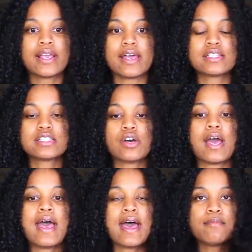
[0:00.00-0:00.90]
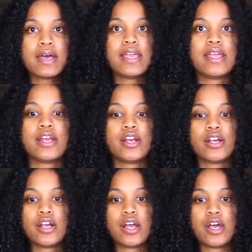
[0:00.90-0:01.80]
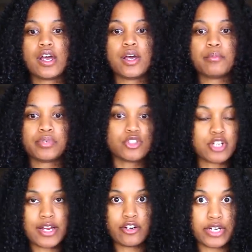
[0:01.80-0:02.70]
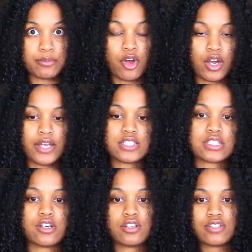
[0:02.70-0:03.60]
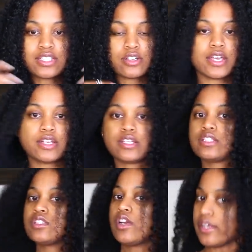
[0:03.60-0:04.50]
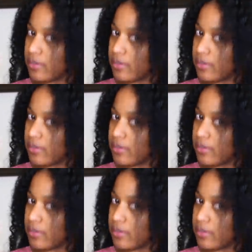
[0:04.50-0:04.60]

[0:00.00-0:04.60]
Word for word: guys, so I have my hair um, blow dry cream on, so let's go ahead and get started.